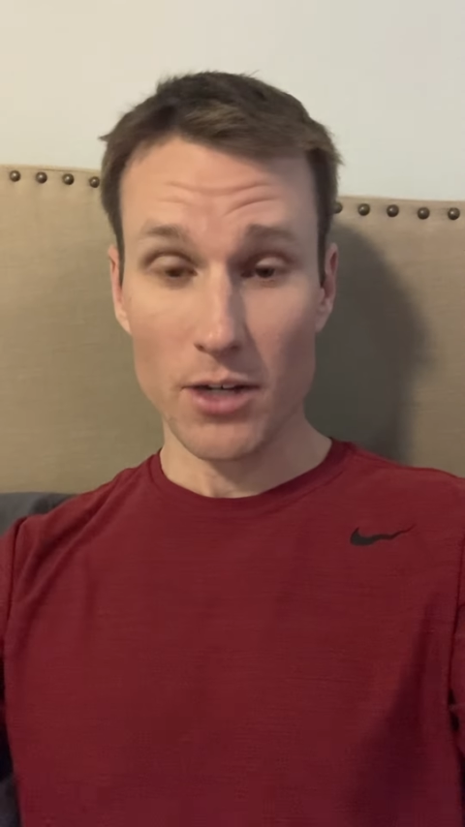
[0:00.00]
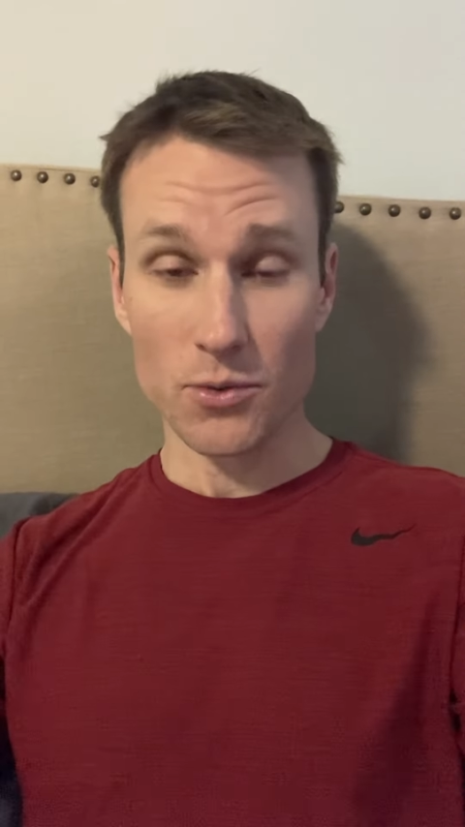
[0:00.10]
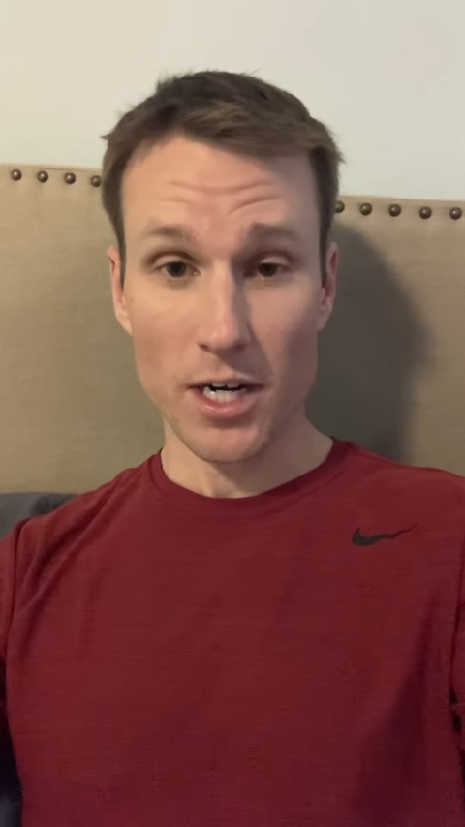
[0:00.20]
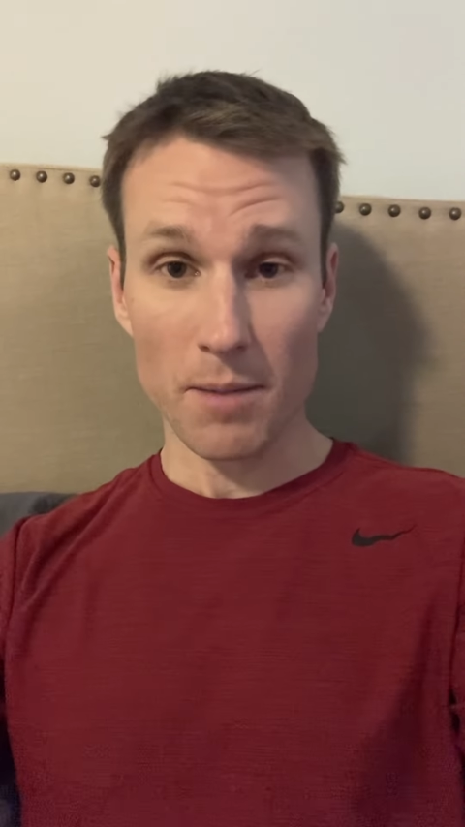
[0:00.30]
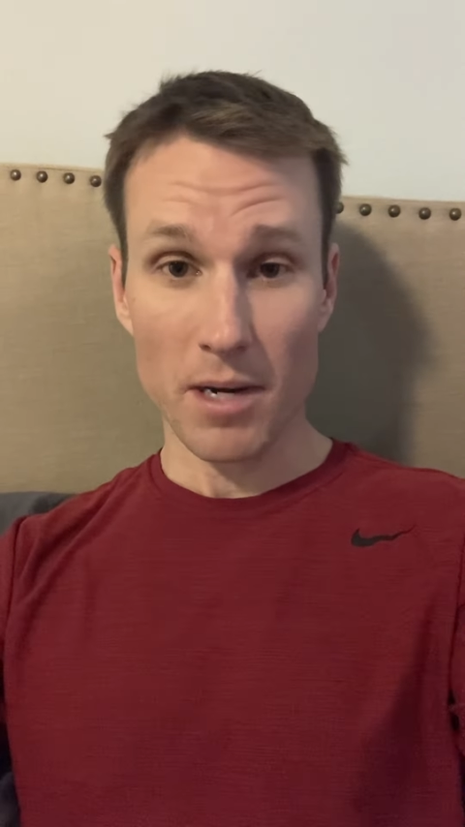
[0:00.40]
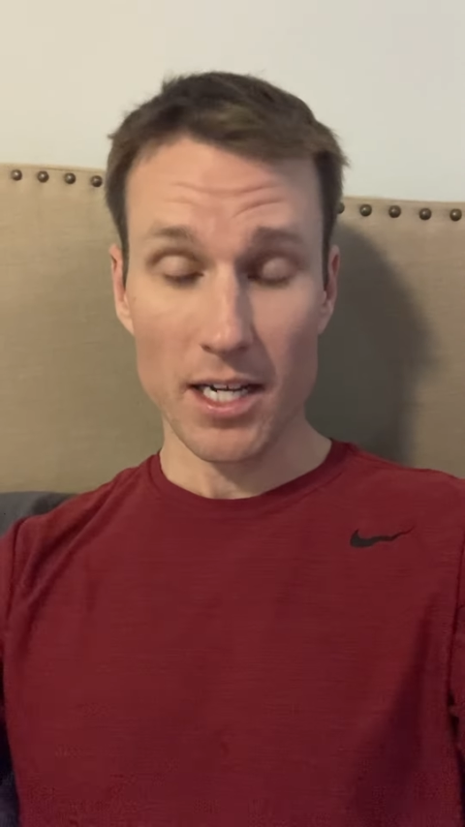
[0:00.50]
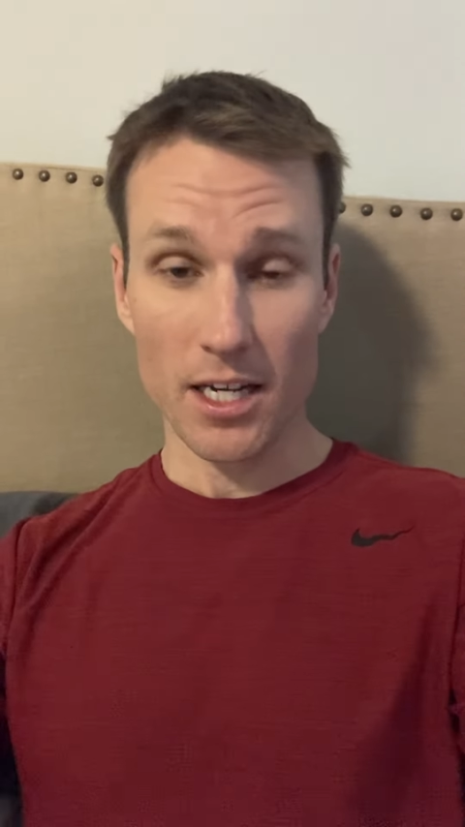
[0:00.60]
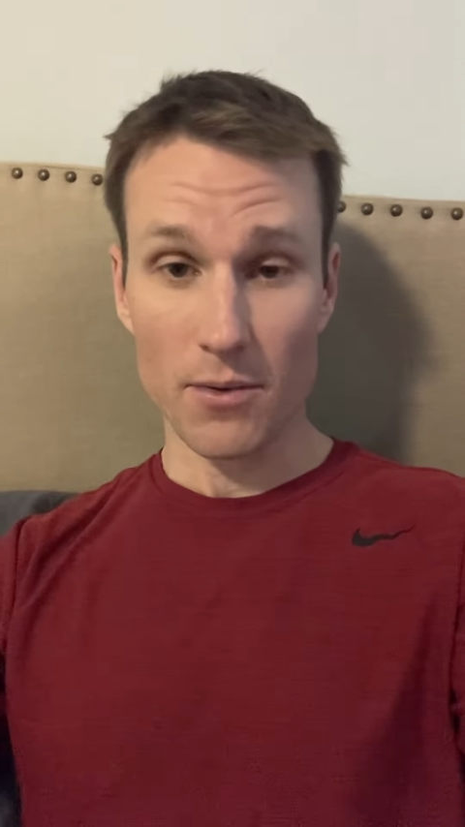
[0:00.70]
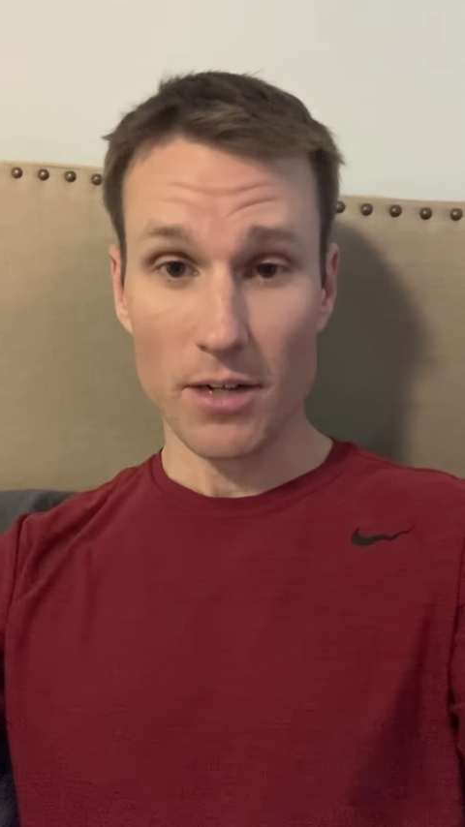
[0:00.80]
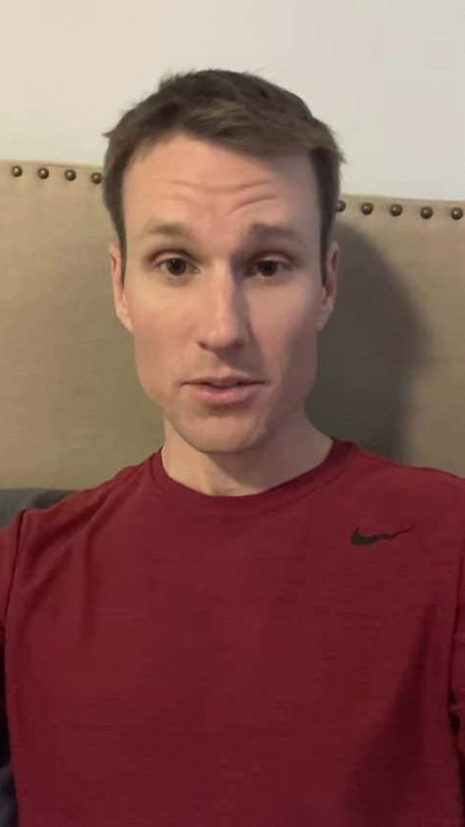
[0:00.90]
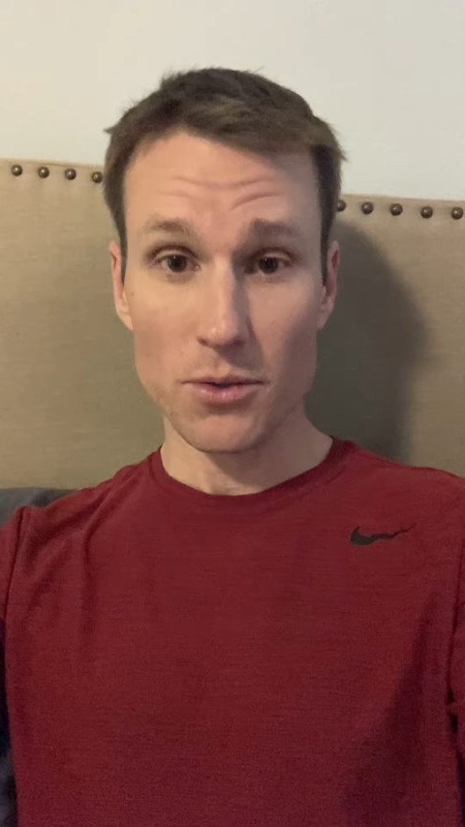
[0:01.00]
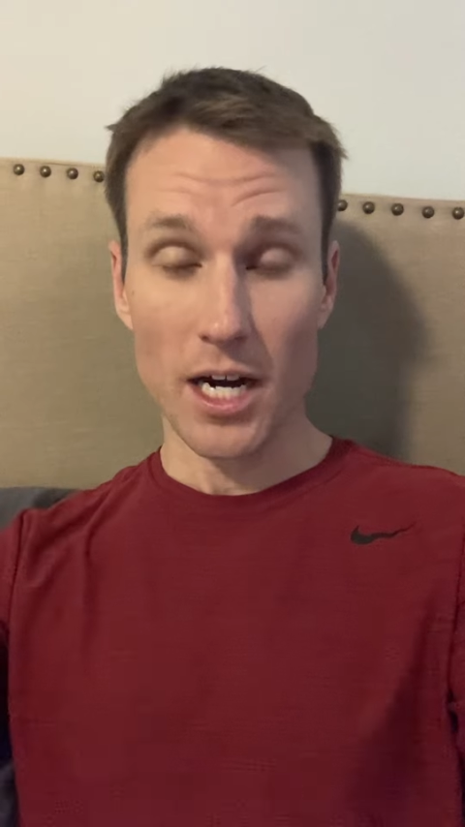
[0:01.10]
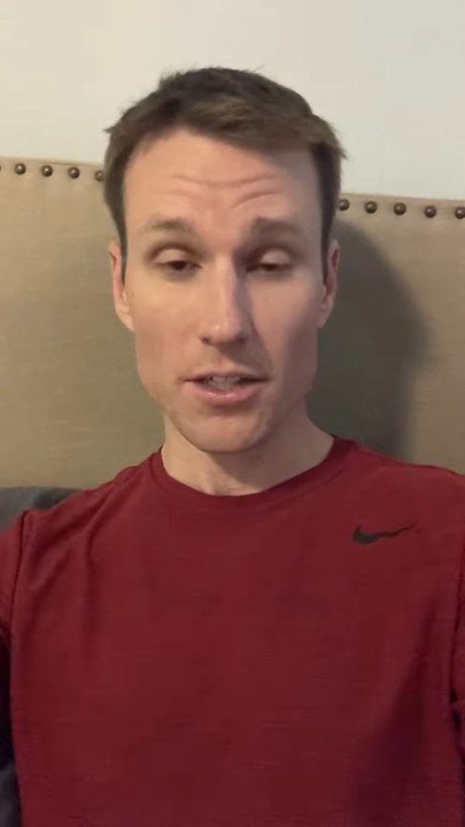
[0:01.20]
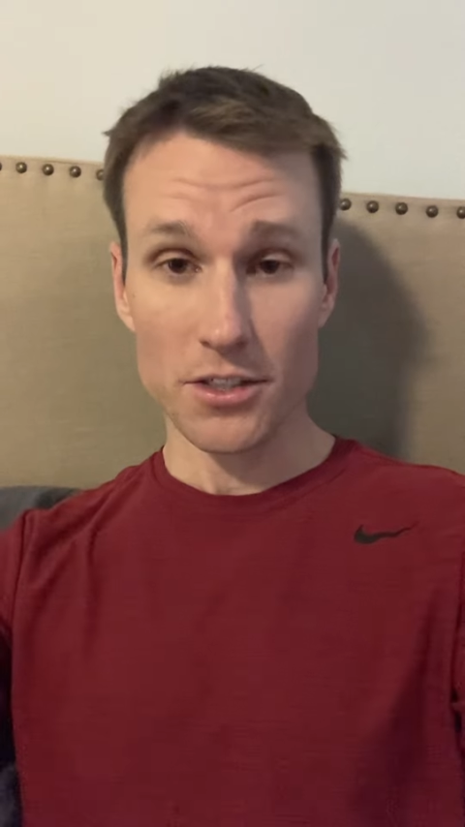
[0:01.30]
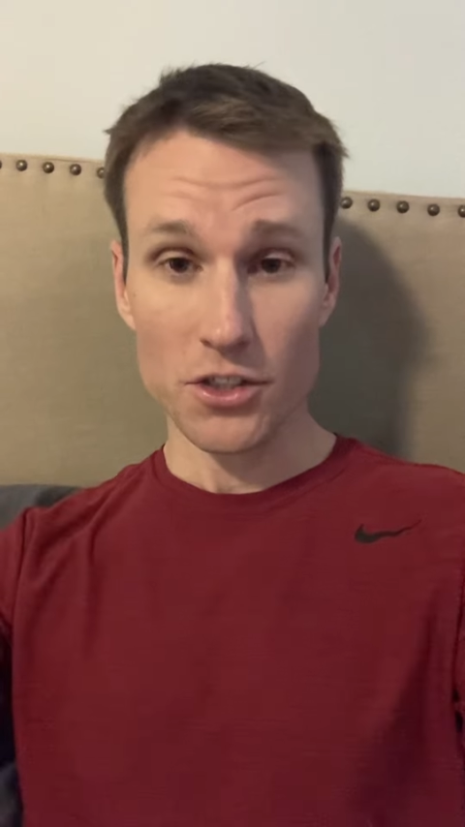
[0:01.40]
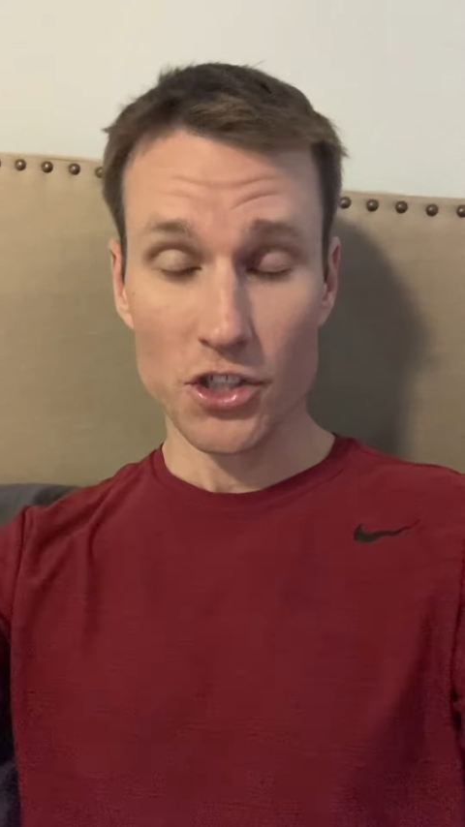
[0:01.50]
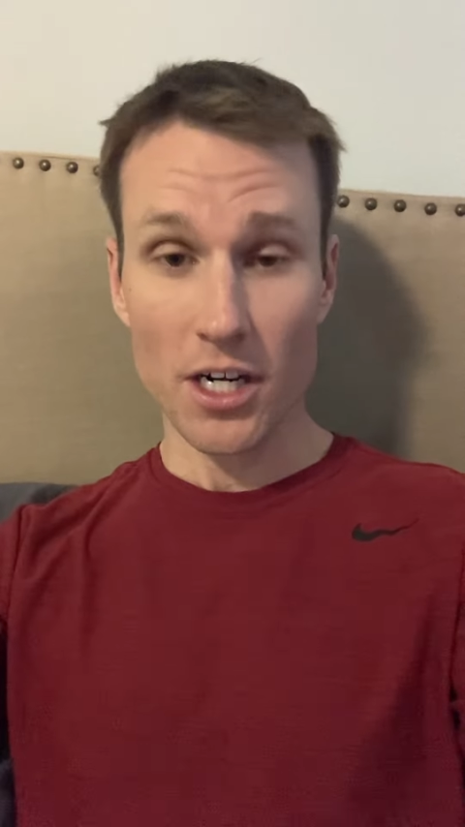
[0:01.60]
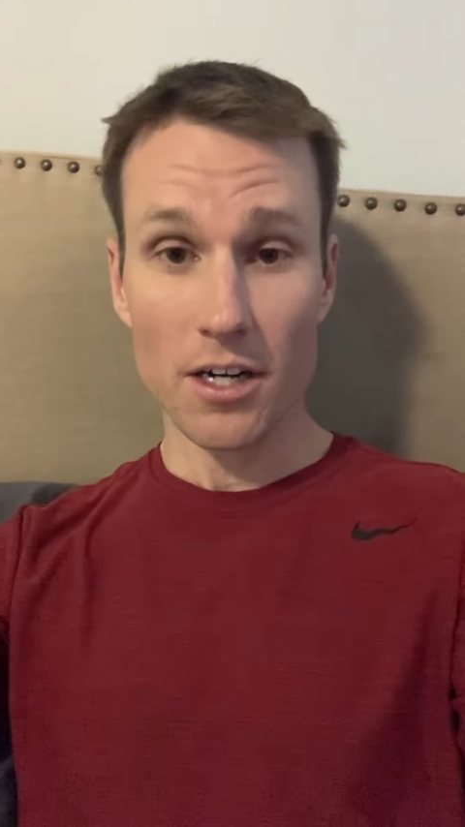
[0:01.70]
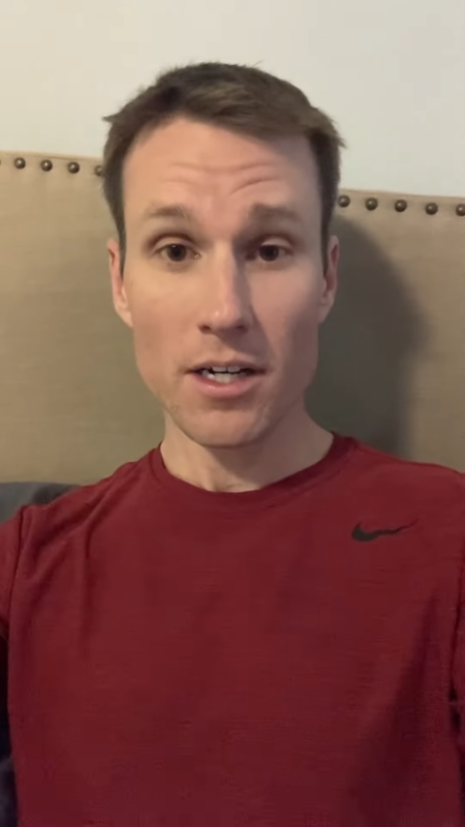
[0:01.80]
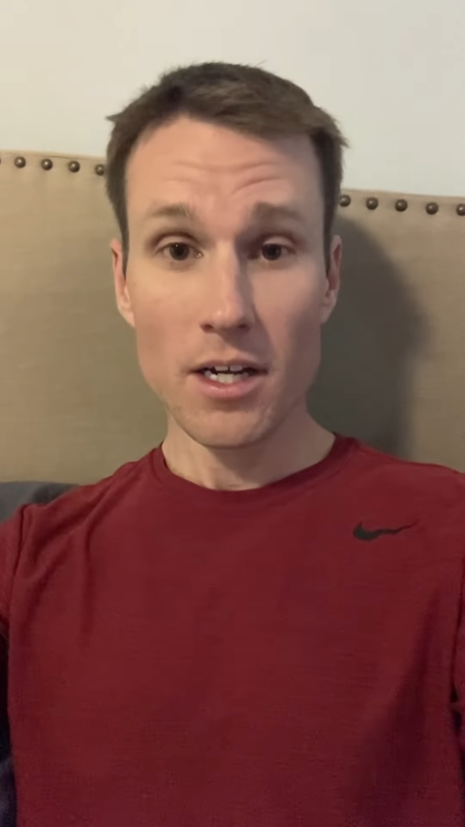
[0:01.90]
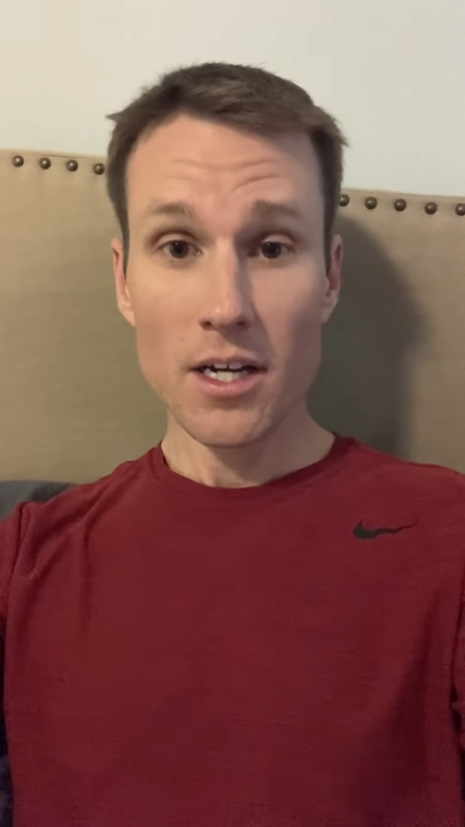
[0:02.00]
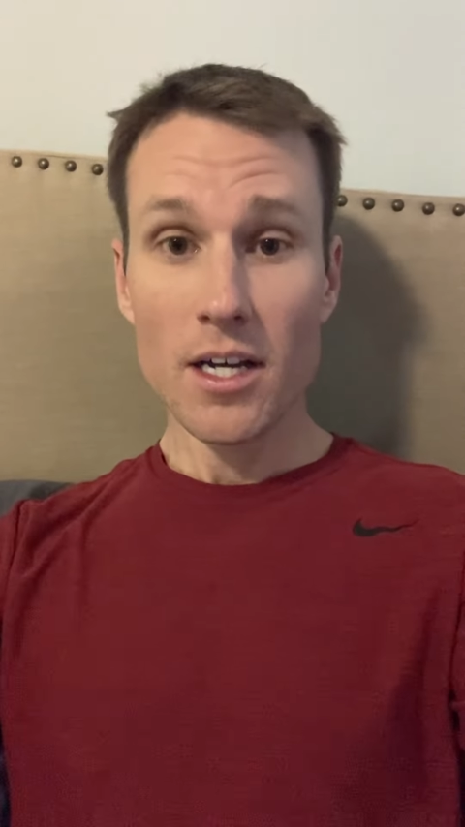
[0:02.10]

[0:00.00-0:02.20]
was recommending it around $2 a share,